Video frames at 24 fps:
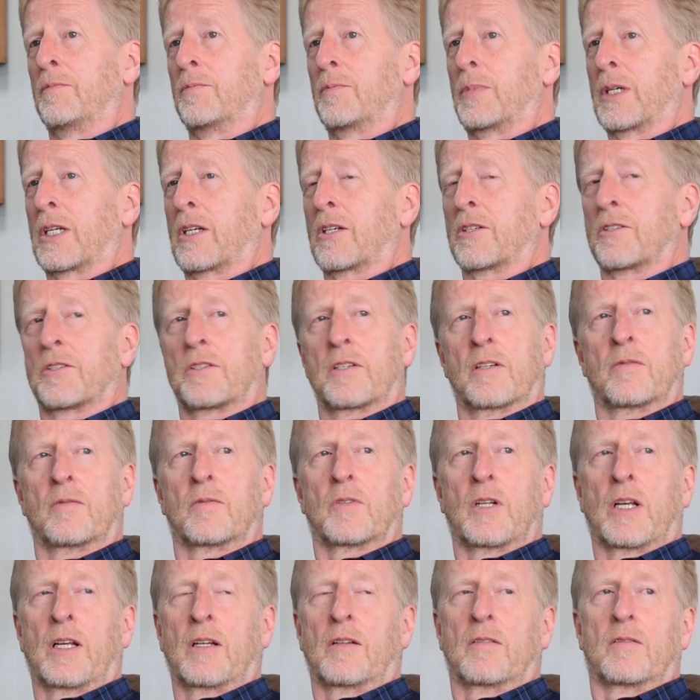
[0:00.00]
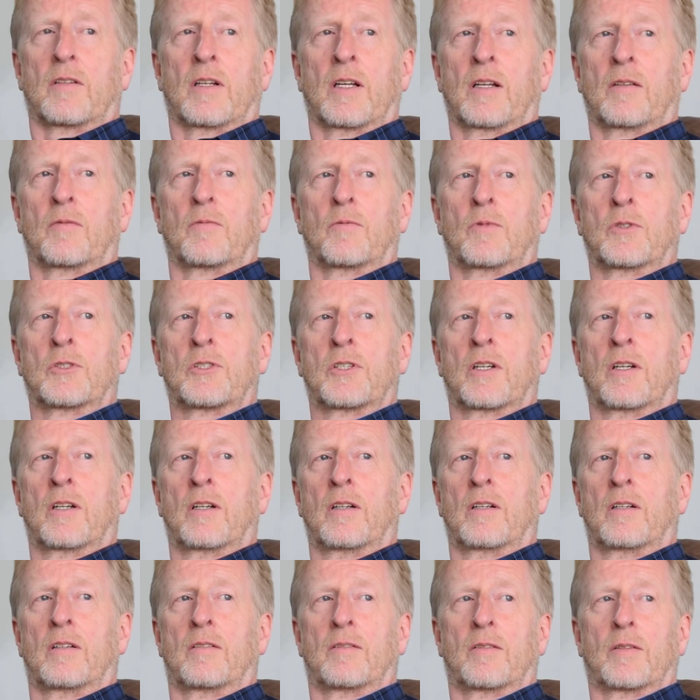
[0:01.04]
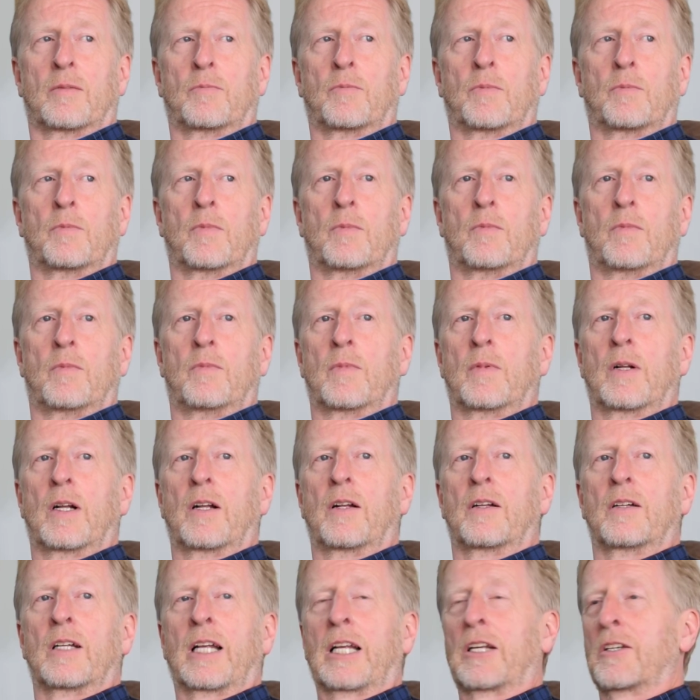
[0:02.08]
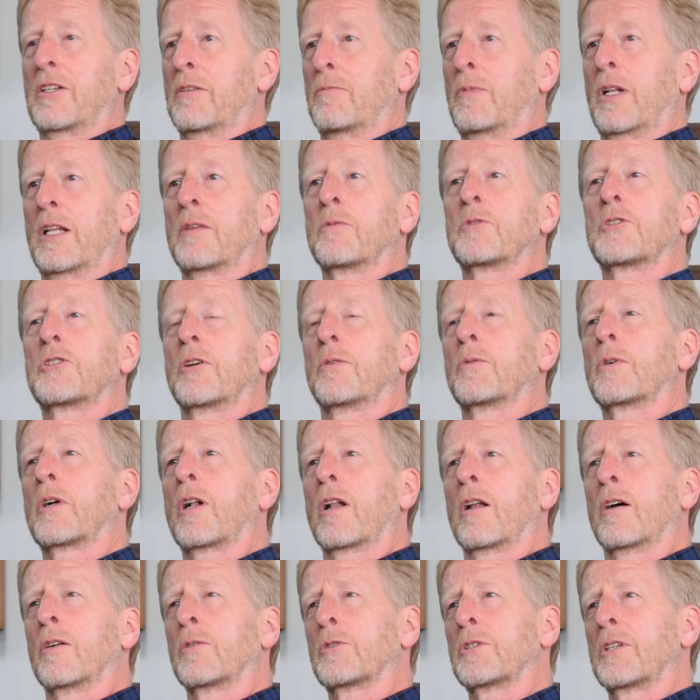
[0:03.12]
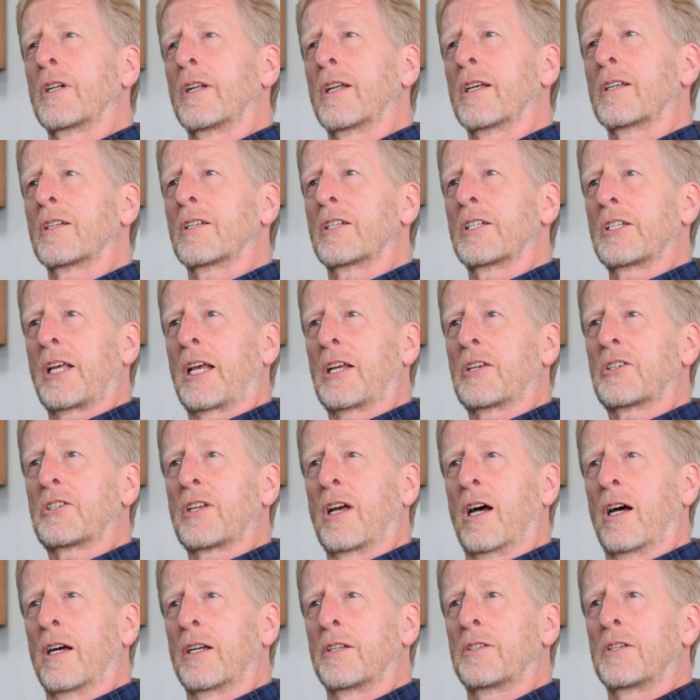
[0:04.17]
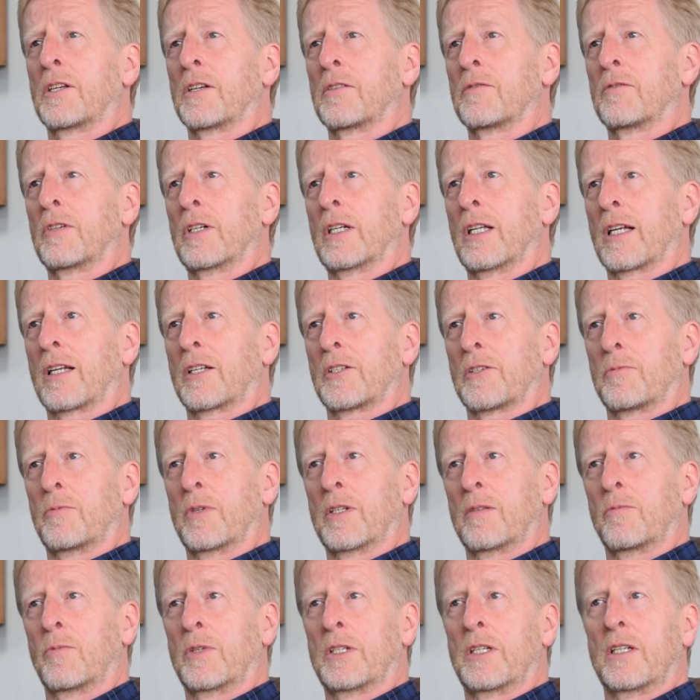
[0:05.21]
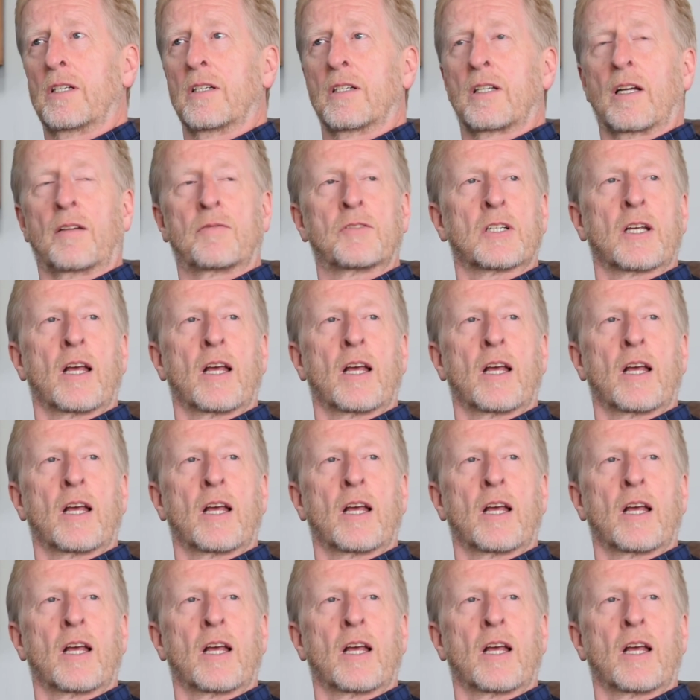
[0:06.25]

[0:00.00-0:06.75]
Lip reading: Because it was a it was so close and it's exciting, really, because we didn't have to